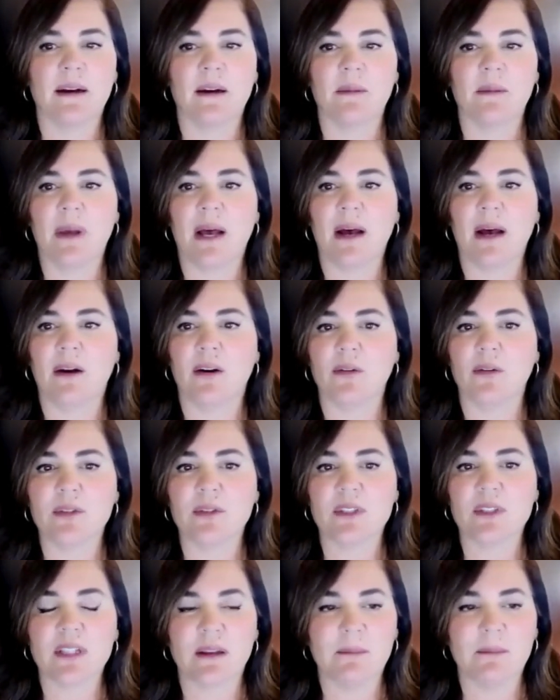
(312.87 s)

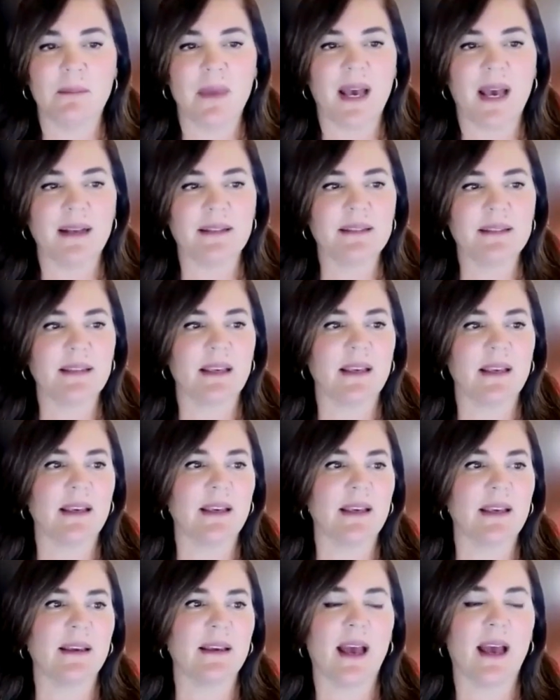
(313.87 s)
about
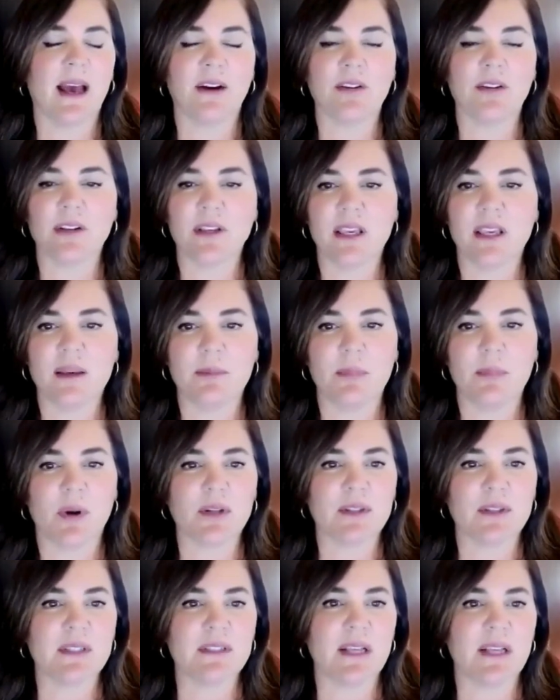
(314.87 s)
masking, how to keep
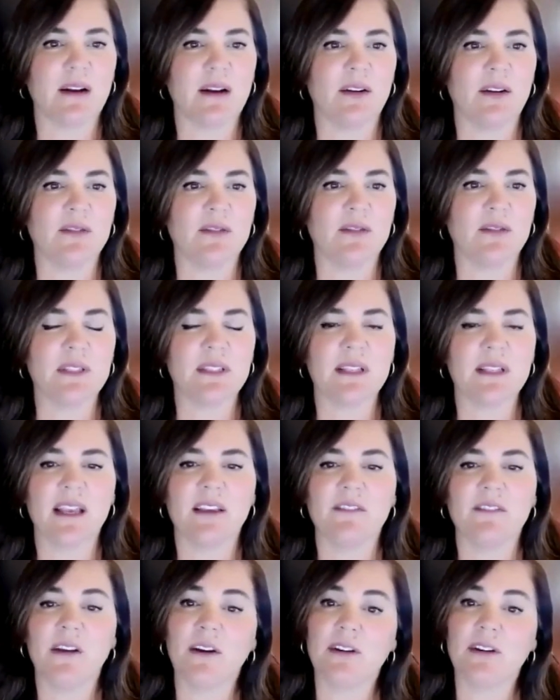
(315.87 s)
ourselves
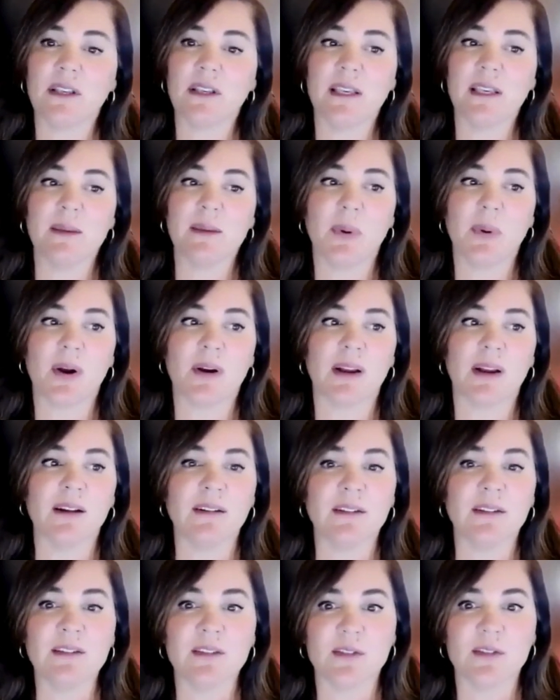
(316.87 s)
safe, how to keep our
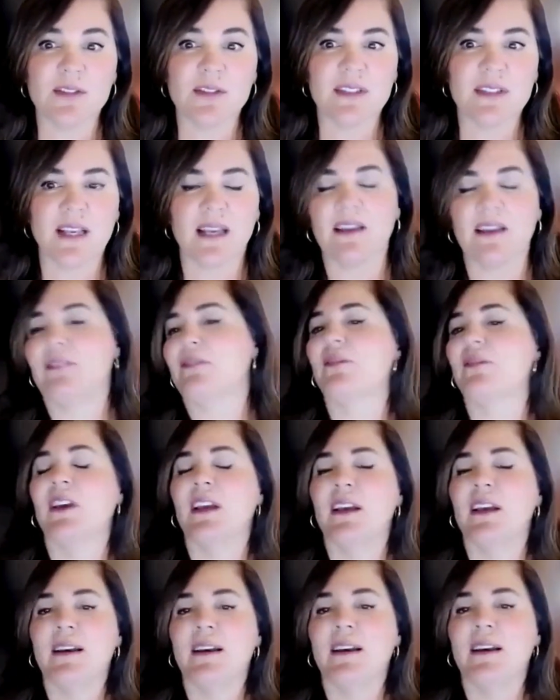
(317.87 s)
elders safe.
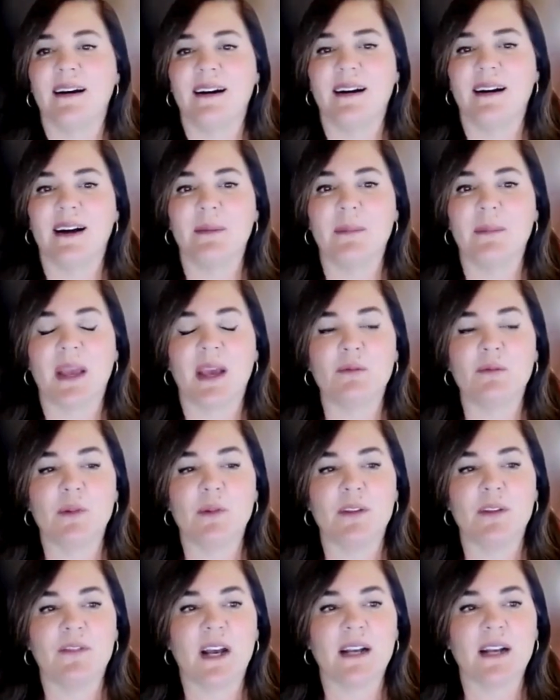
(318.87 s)
And
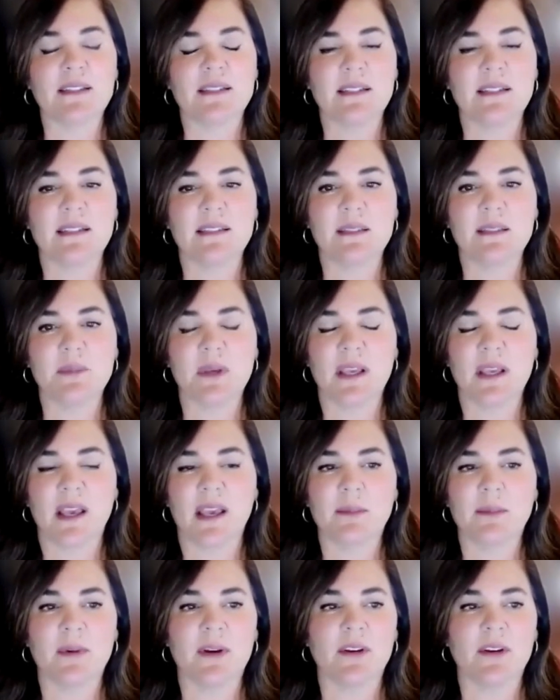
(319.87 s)
when vaccines
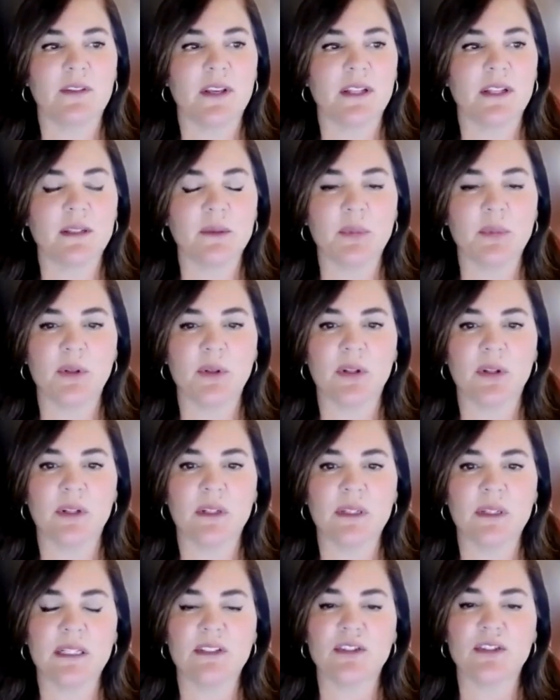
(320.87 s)
became
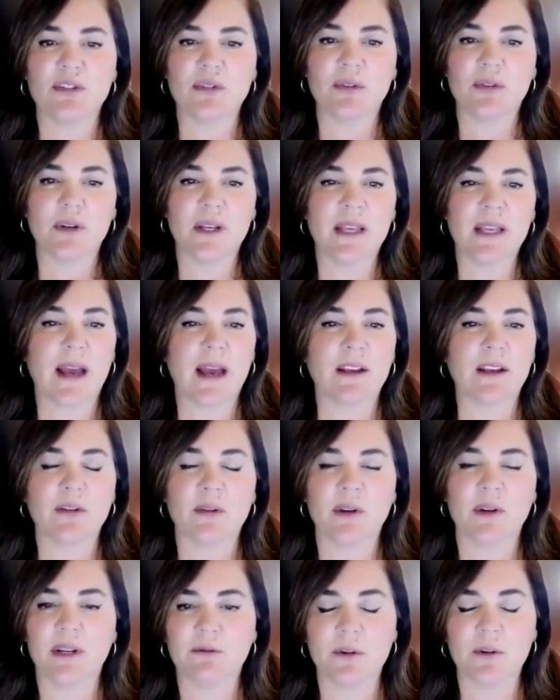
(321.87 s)
available, ensuring
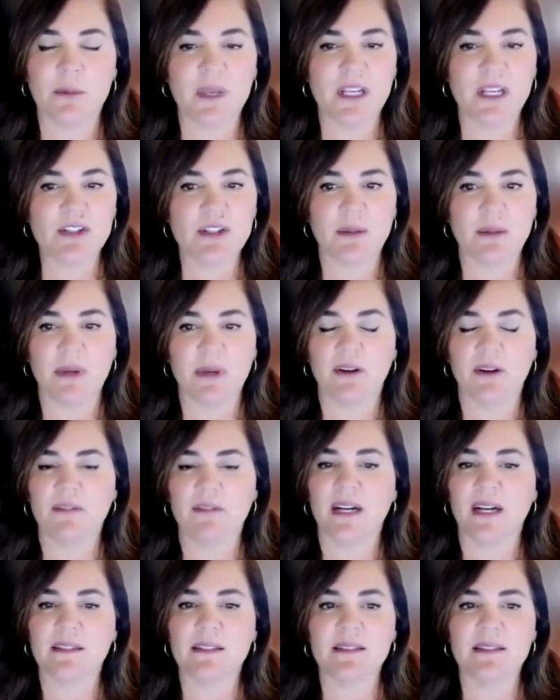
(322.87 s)
accurate information about
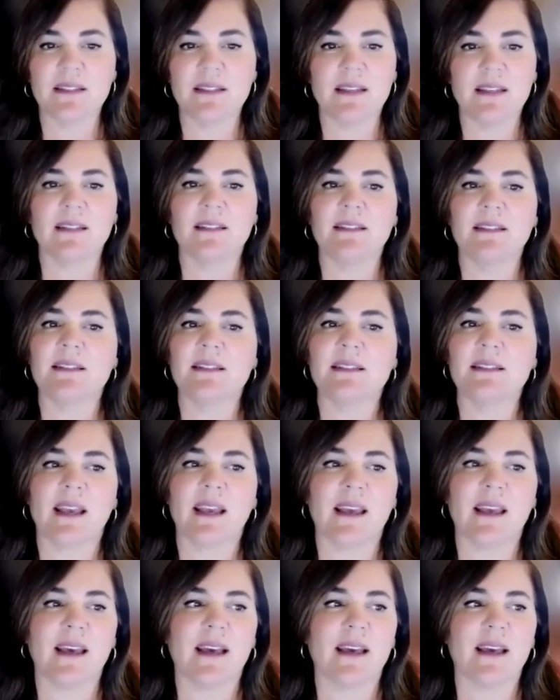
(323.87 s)
vaccines
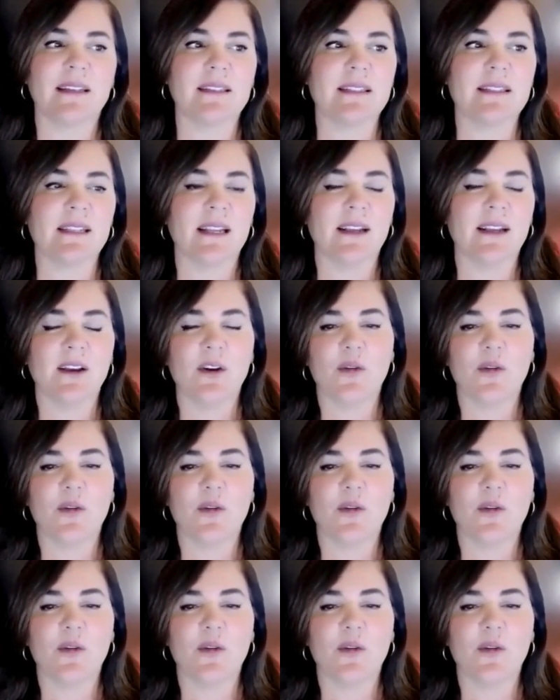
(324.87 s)
and